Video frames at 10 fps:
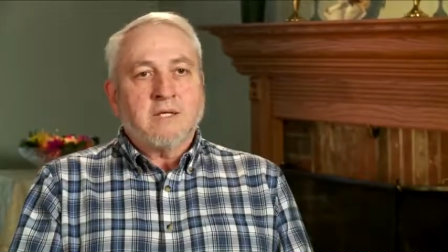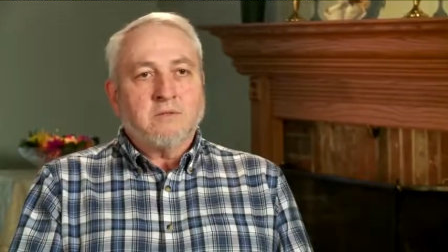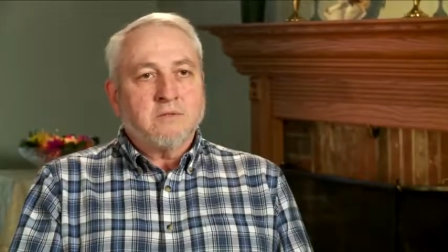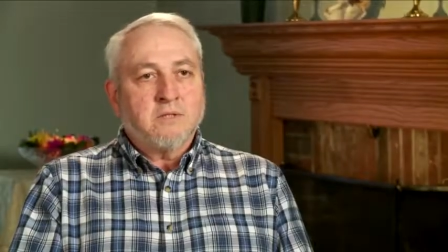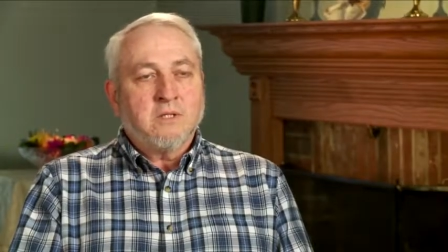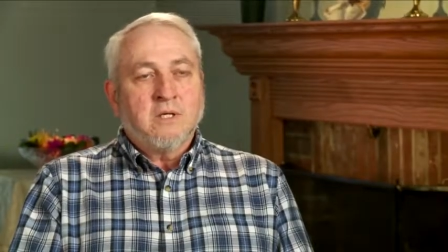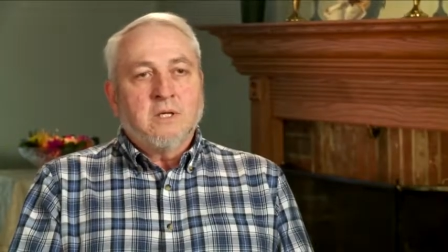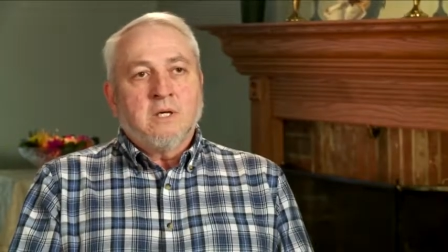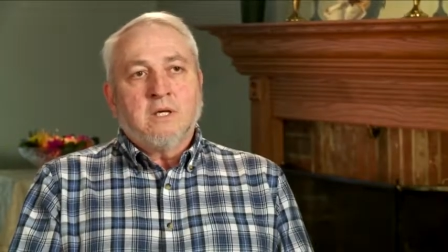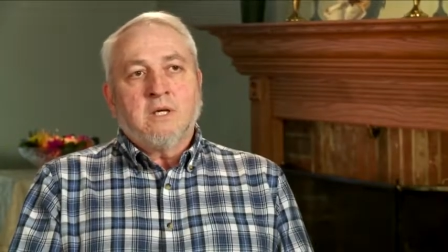out.
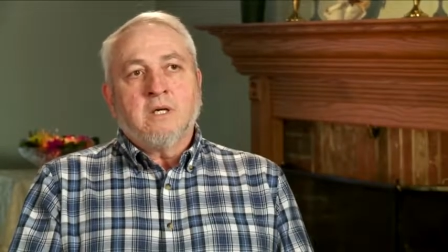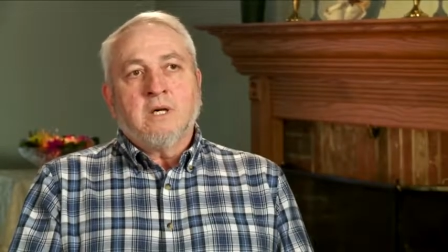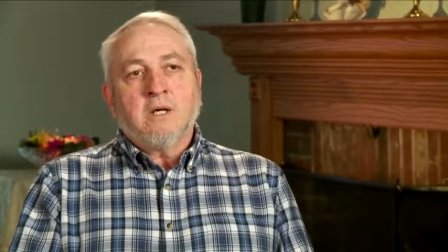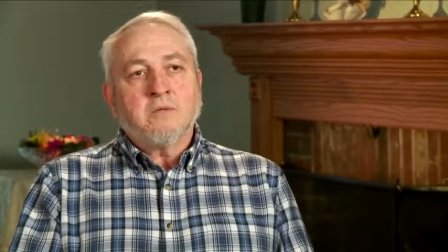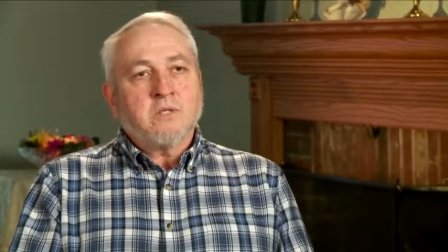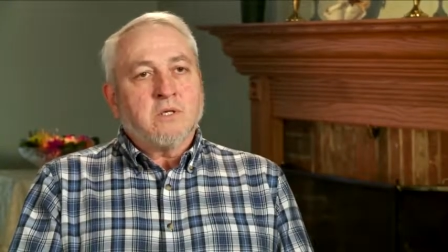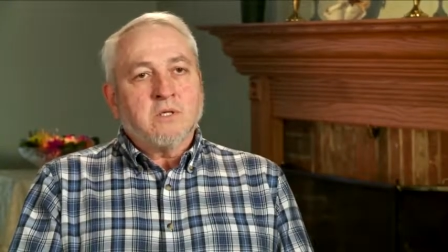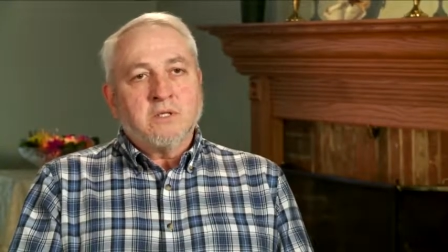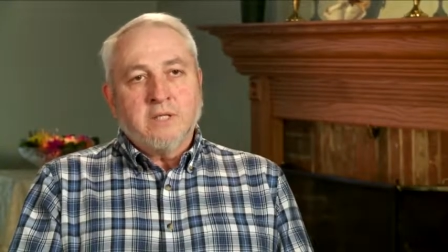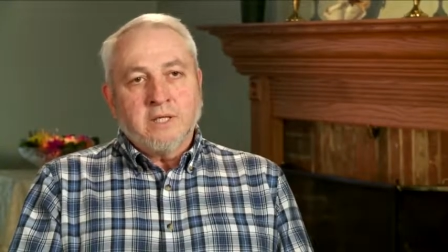I was
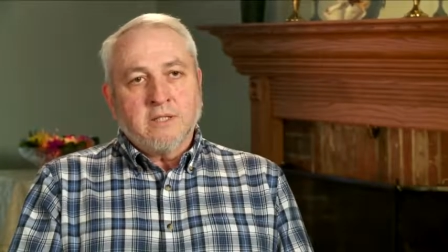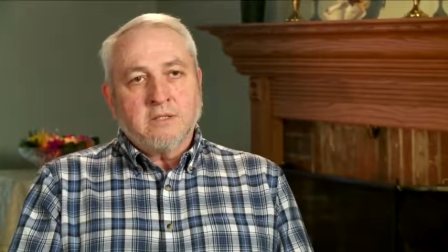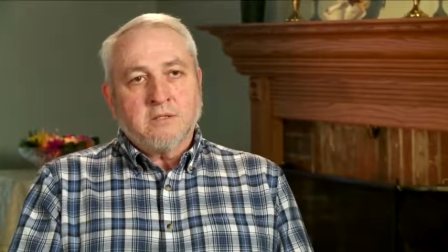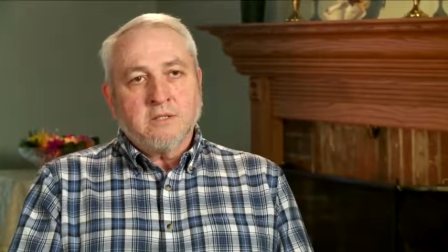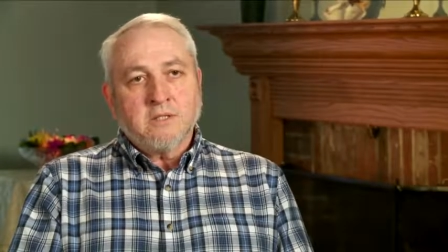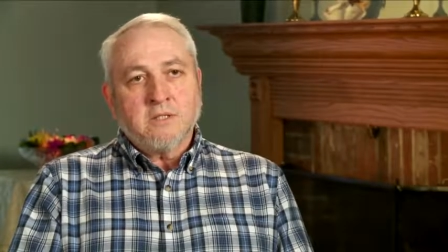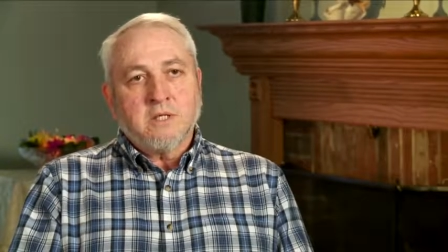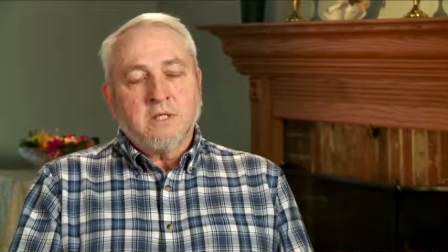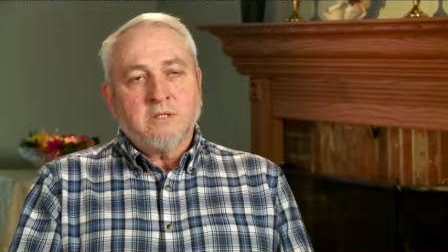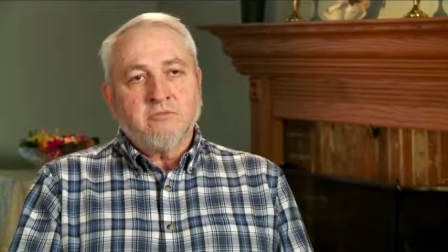on inhalers
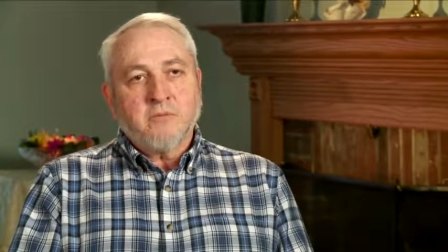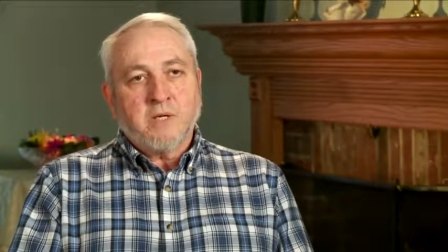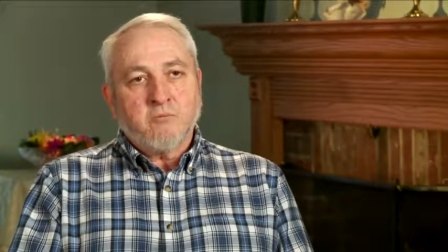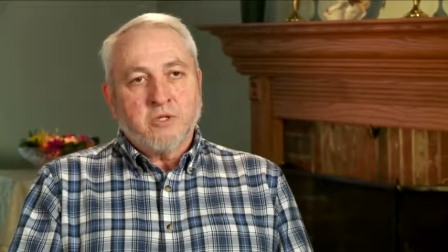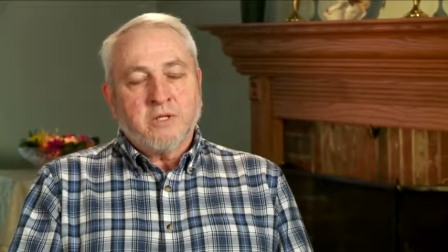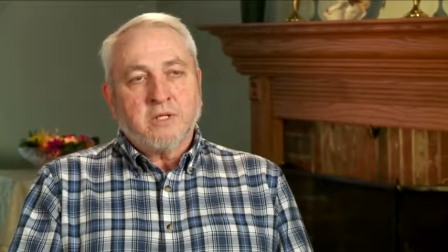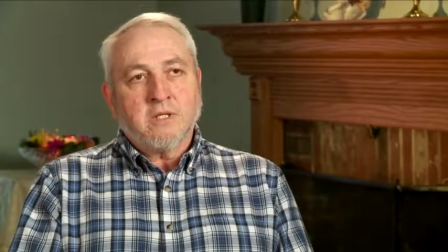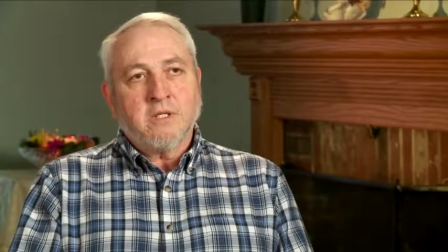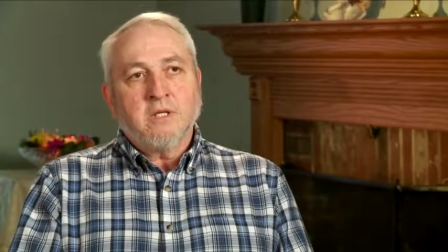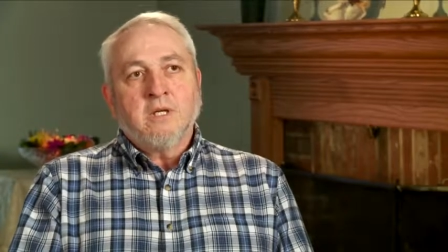for my breathing.